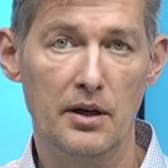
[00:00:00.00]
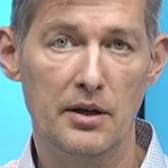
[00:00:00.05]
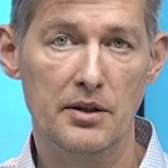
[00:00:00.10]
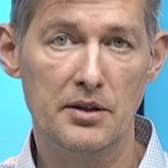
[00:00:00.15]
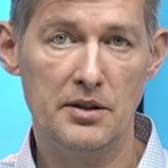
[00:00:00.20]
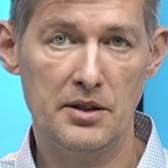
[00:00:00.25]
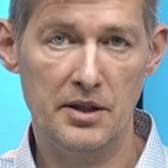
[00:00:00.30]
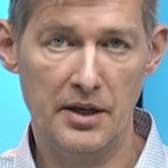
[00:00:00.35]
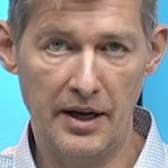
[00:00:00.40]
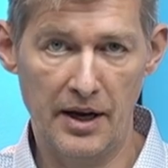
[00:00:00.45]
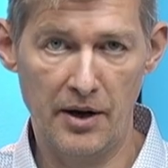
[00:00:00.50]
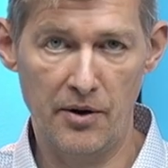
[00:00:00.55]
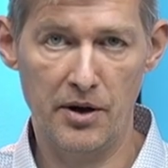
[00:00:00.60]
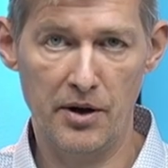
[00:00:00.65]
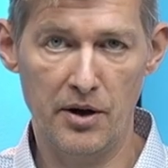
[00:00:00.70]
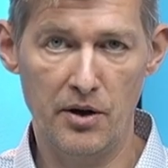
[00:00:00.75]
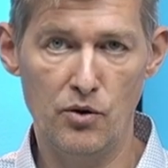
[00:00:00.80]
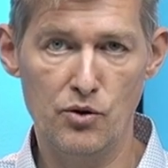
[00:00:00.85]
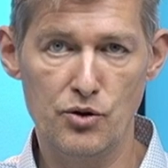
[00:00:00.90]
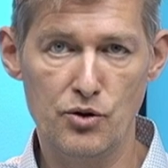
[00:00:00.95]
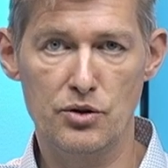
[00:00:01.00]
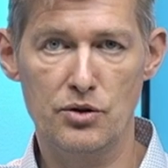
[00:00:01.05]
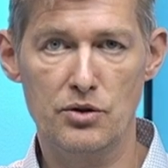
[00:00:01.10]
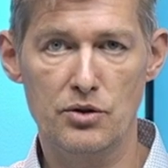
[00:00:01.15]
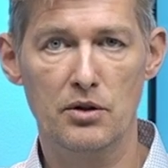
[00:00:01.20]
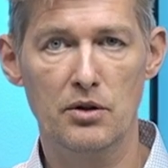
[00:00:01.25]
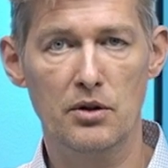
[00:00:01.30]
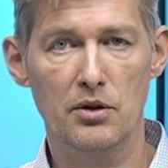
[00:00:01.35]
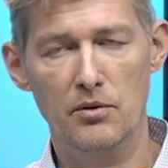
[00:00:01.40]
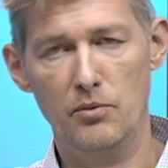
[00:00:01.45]

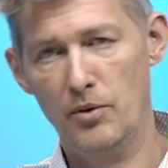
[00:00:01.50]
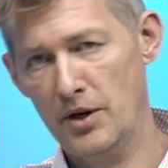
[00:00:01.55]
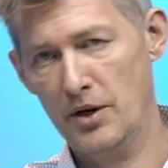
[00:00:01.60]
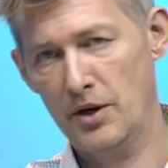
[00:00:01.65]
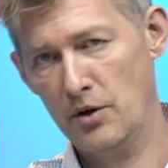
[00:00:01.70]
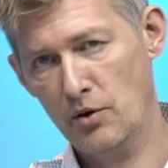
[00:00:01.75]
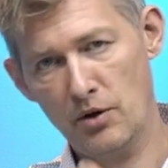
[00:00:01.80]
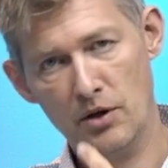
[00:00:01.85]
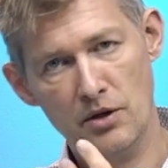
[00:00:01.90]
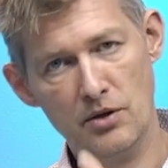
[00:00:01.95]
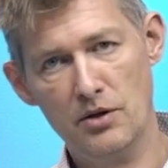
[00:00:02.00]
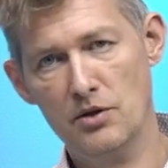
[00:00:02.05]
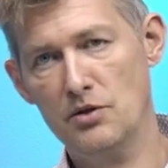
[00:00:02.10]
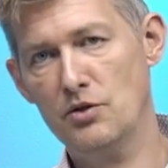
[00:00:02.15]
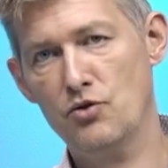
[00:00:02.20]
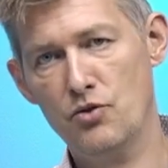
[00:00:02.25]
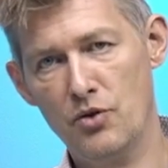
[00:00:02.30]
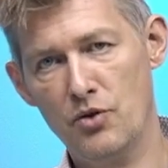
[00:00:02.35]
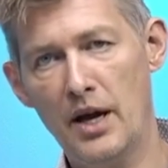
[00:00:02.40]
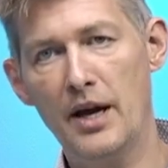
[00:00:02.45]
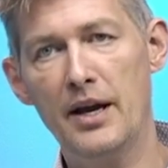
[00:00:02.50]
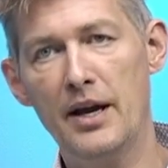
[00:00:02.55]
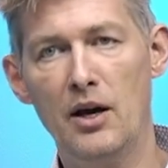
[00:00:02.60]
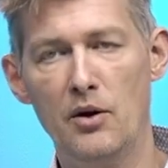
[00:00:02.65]
scenarios where you can just try